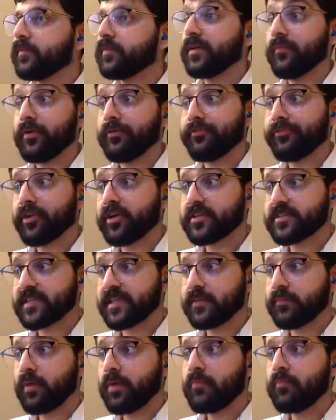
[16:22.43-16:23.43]
well,
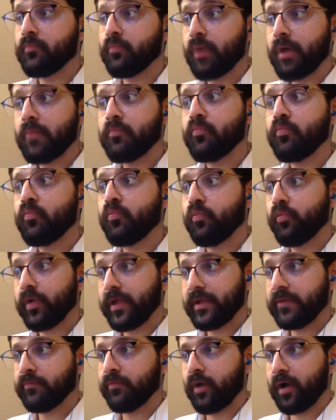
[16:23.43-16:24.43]
firstly, when
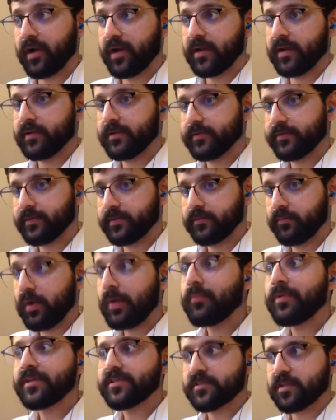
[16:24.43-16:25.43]

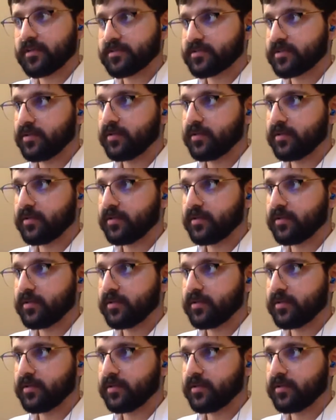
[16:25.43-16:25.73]
we start